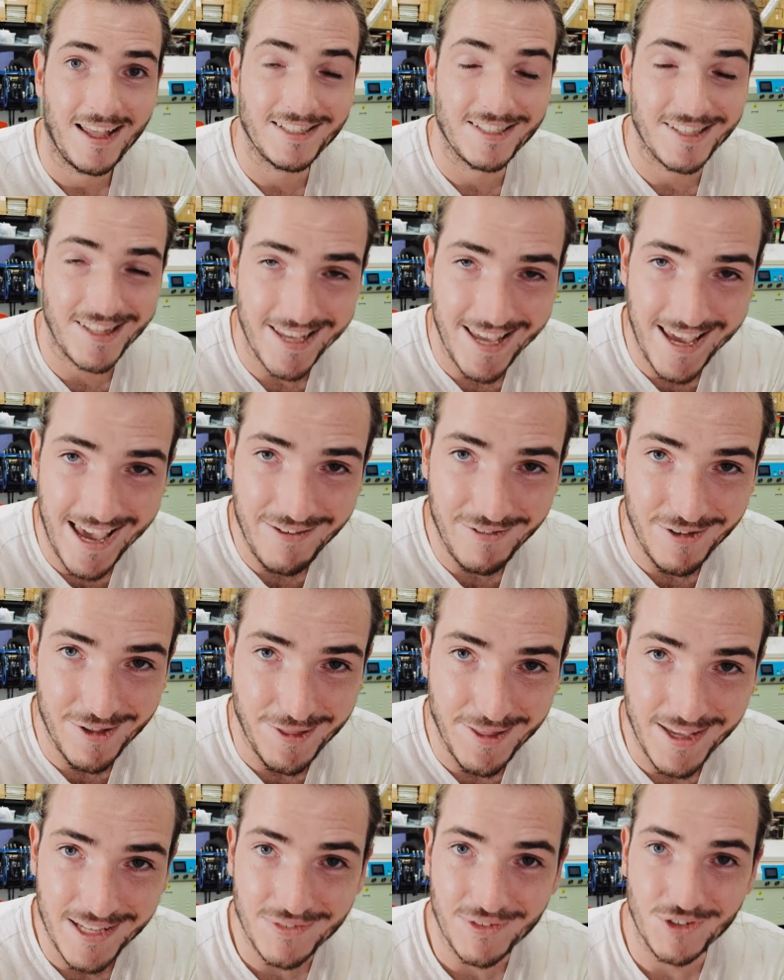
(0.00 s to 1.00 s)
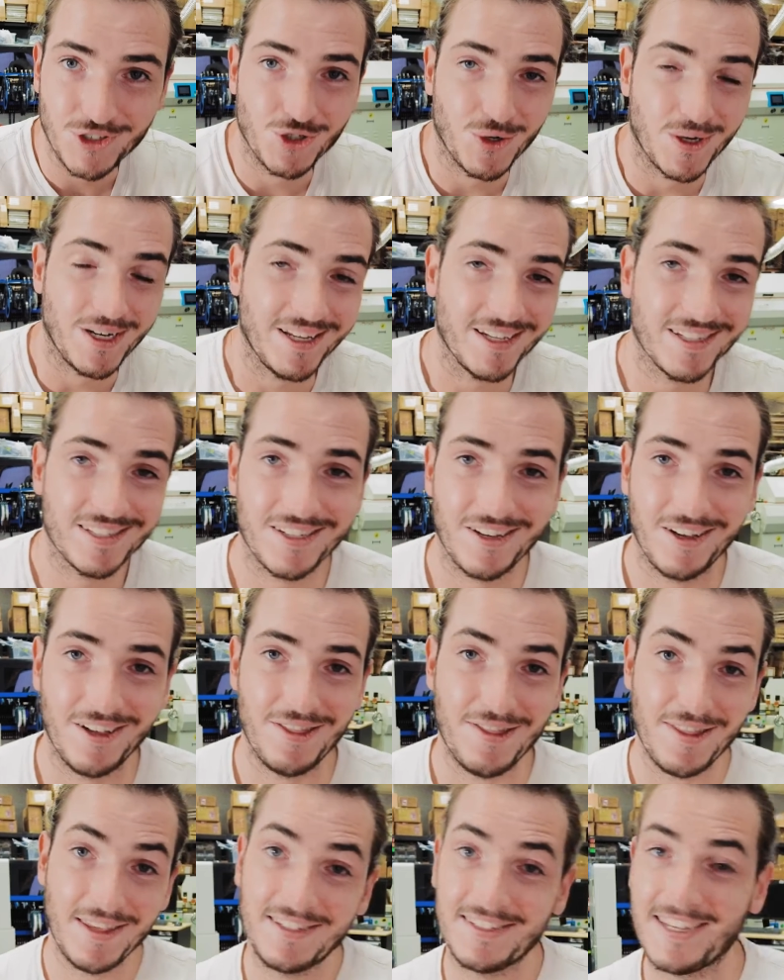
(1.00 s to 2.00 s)
And so there you have it. Thanks for joining us
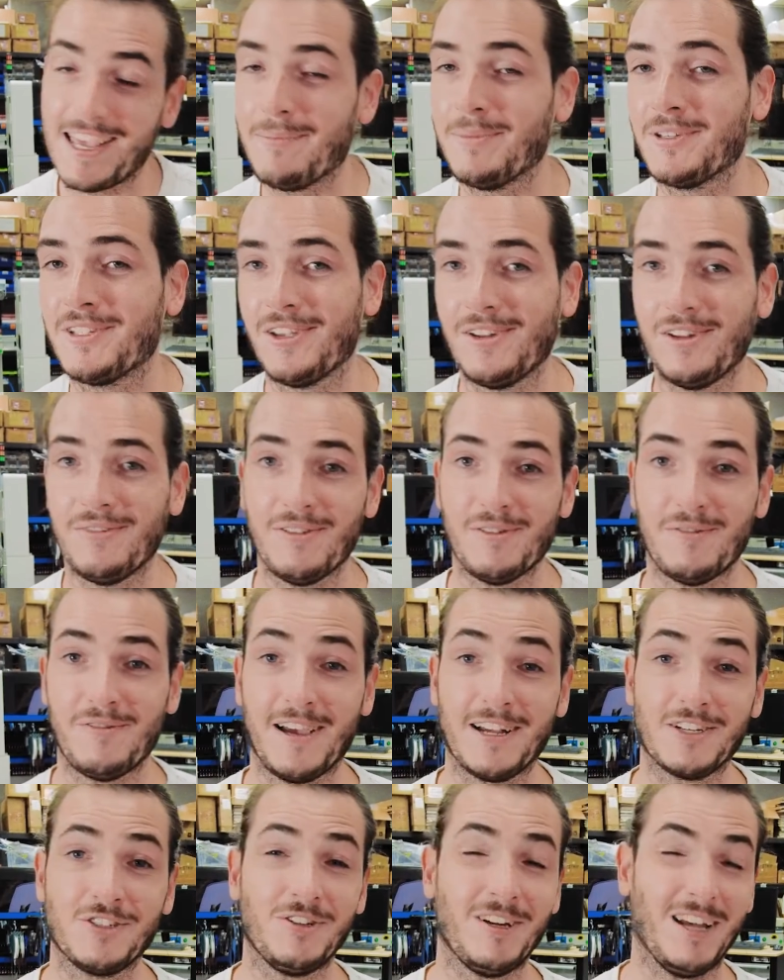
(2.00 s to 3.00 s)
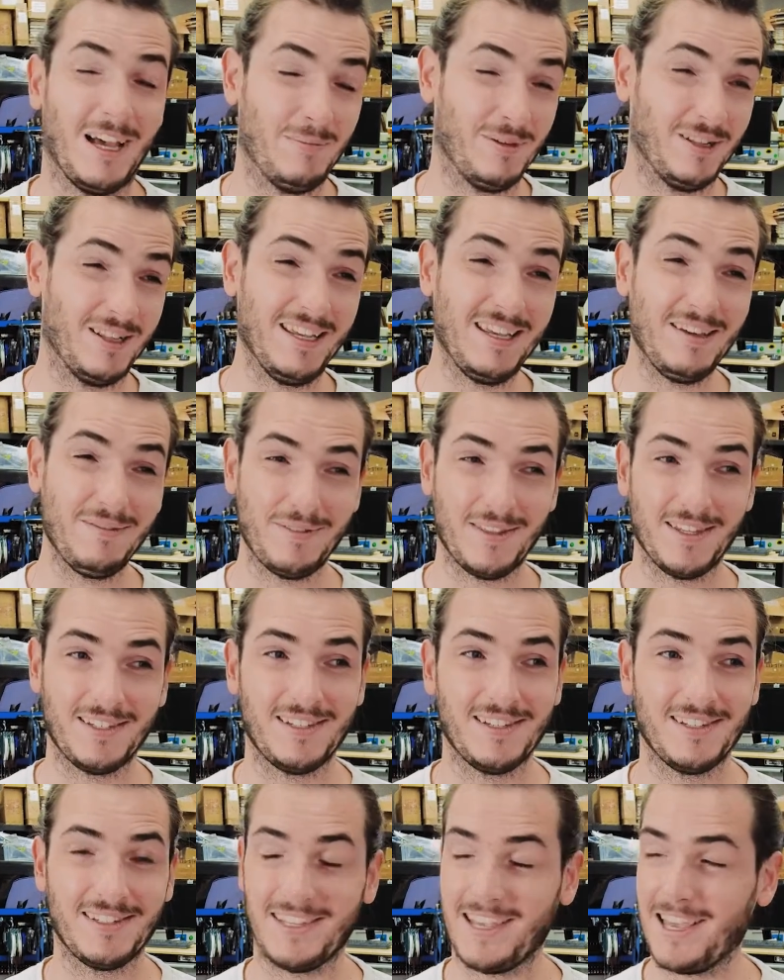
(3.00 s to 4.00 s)
on this episode of The Factory. I believe this
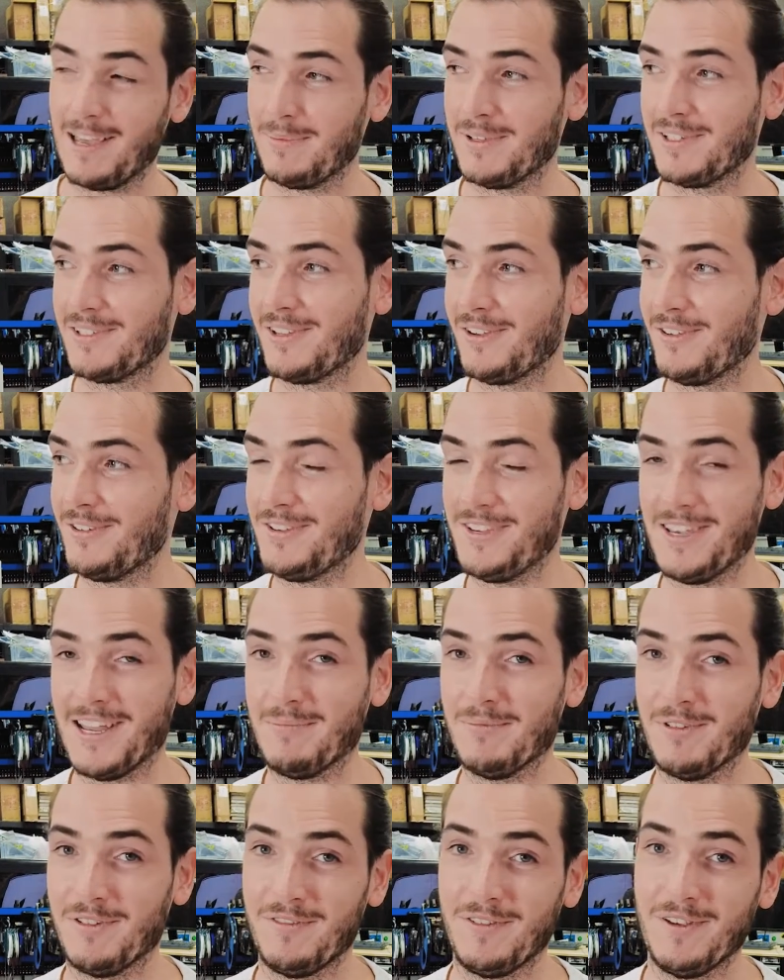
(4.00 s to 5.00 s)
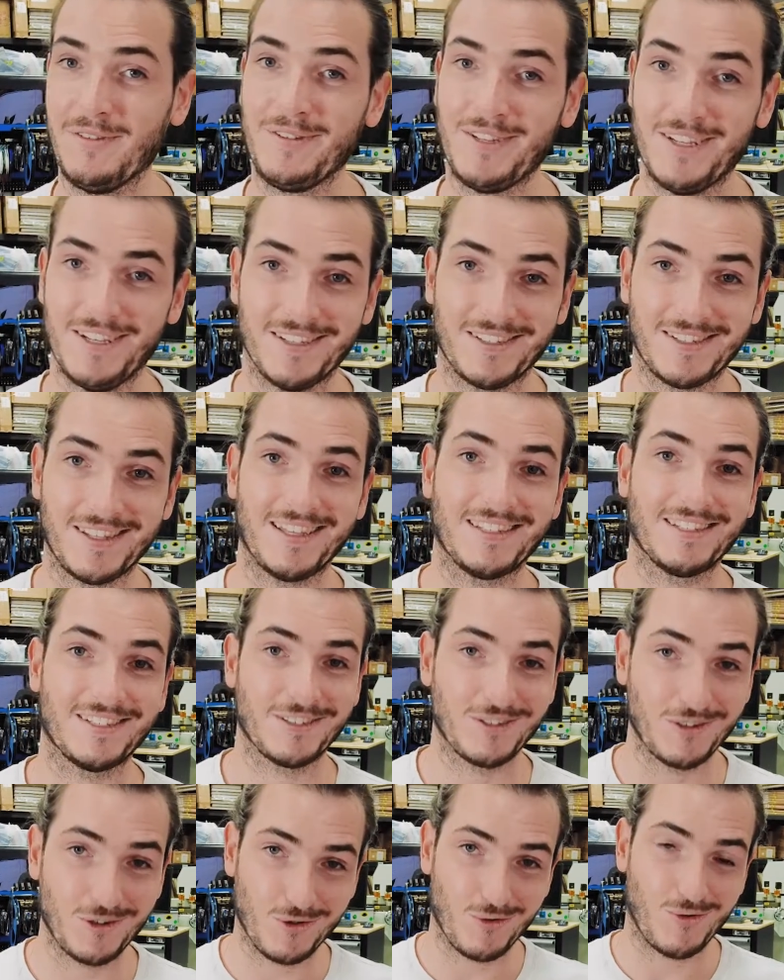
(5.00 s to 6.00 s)
is episode number 50, so that's
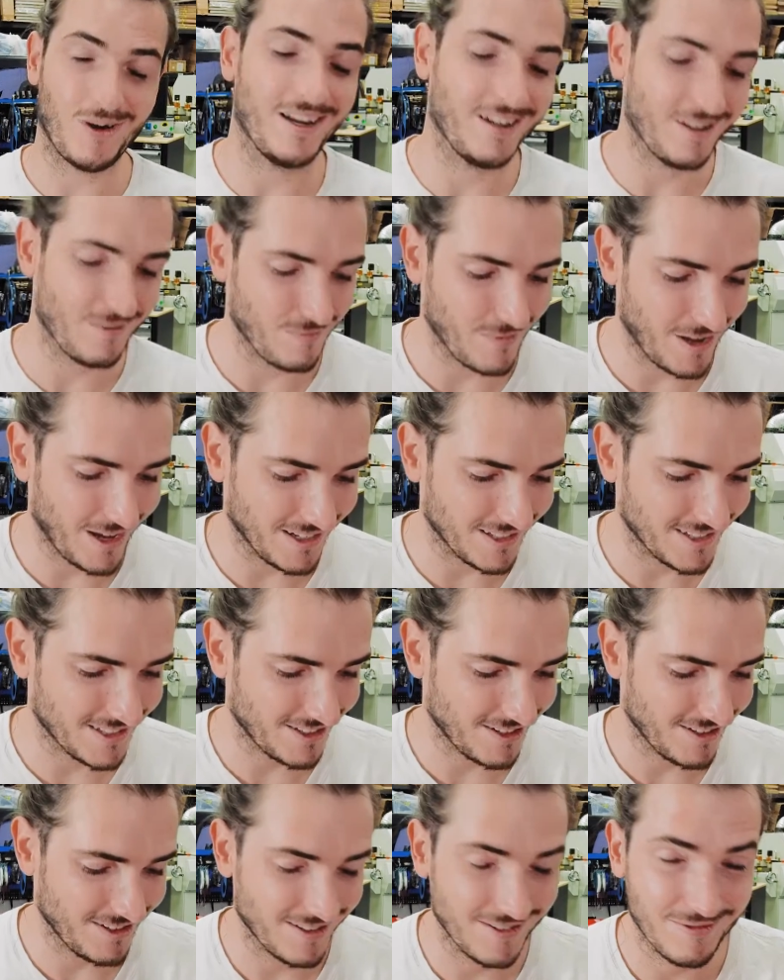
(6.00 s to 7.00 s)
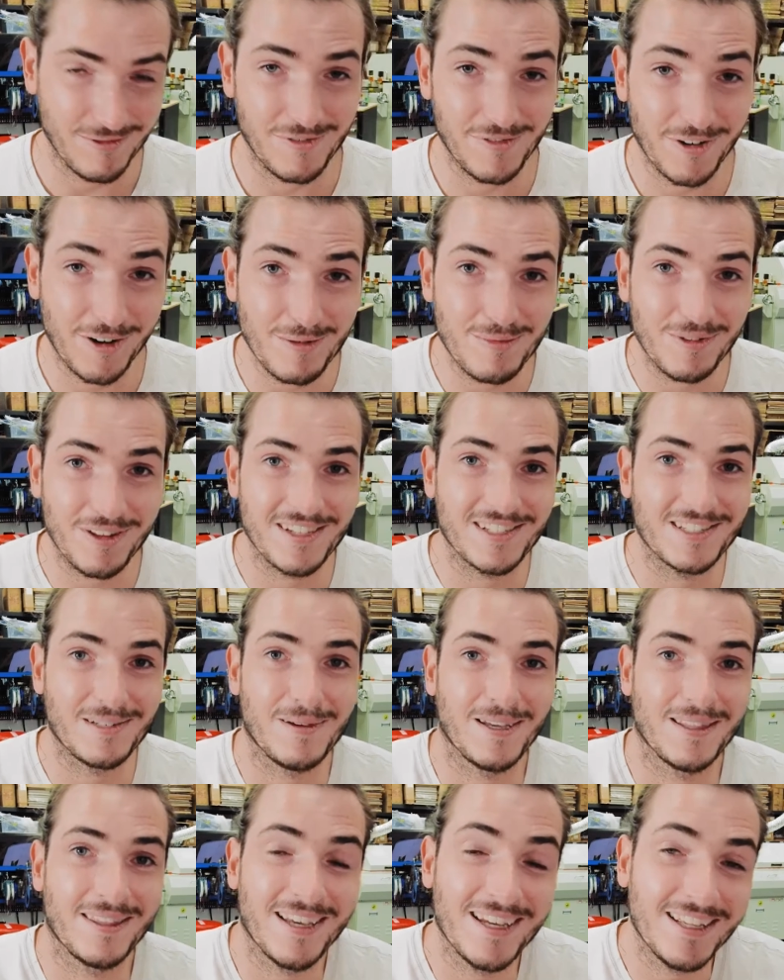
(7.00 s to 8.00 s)
quite a milestone. We're very pleased
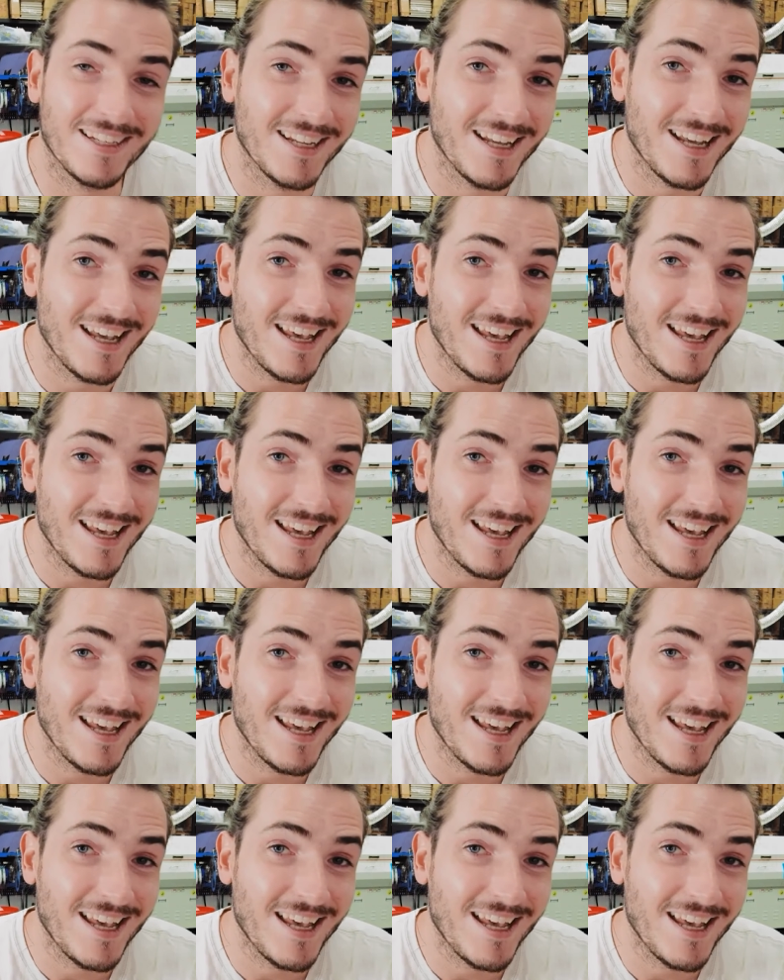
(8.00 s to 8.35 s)
about that.